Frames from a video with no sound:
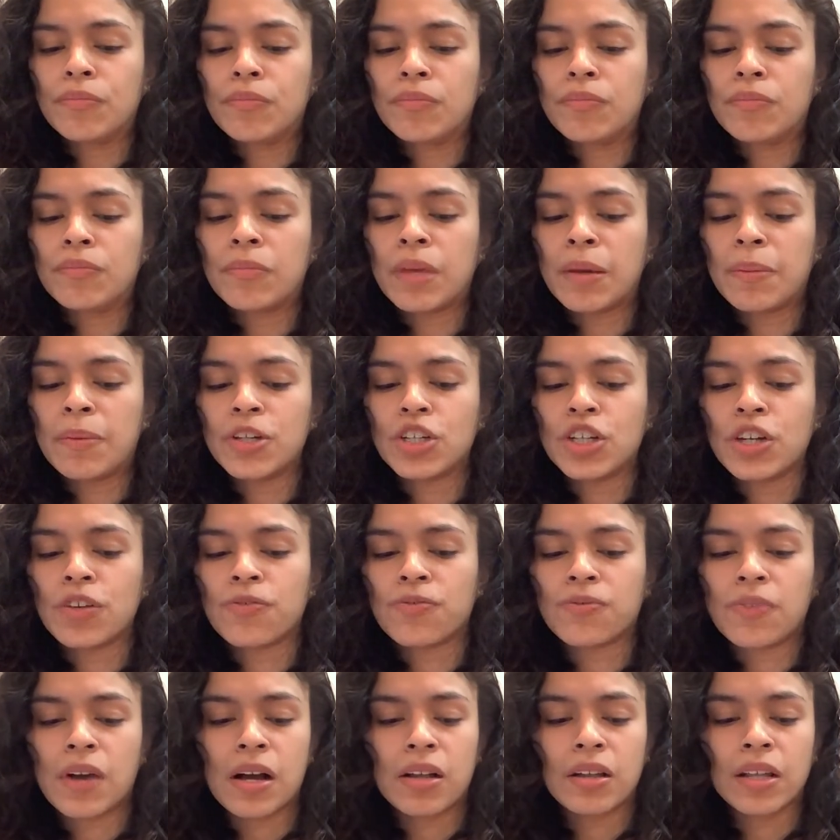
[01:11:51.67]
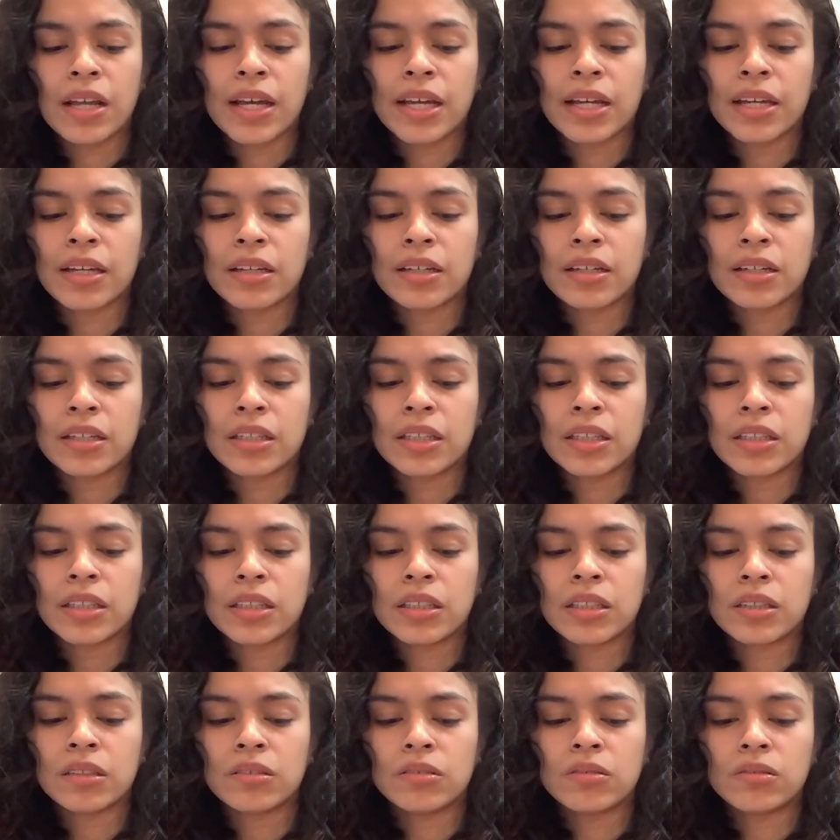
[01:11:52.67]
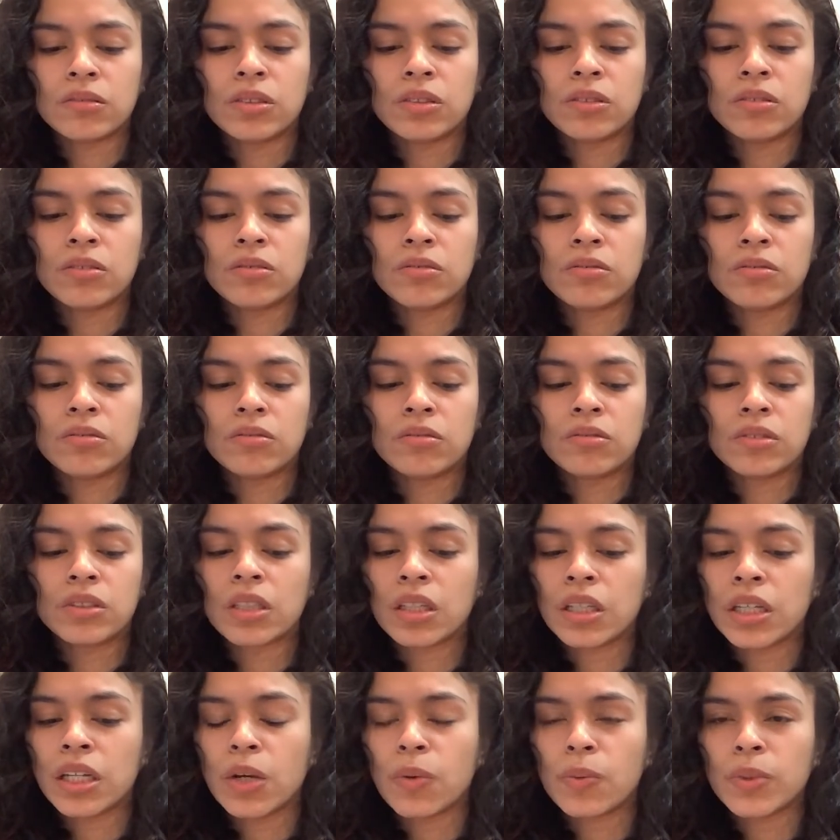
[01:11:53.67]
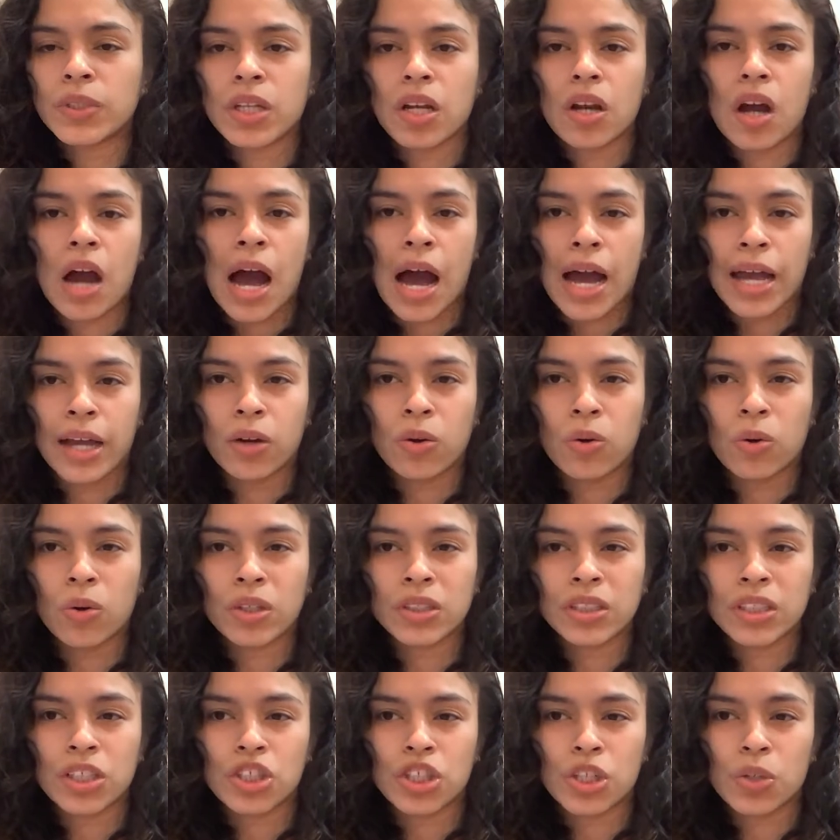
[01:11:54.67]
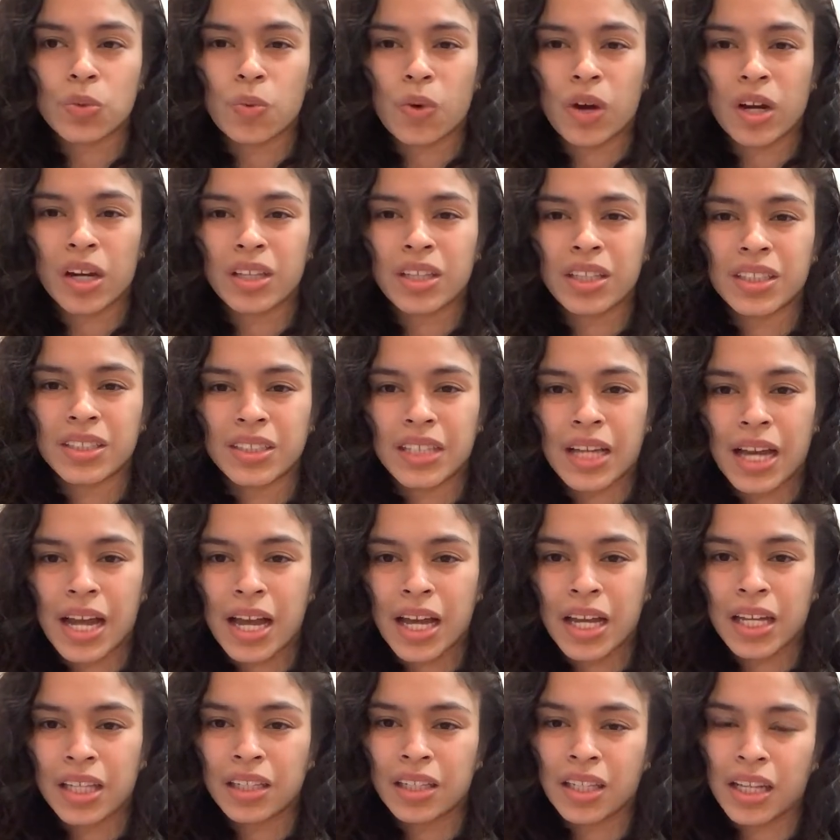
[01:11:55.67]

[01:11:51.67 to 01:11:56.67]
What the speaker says: Maybe she felt like Selena was on a high horse and she wanted this to end.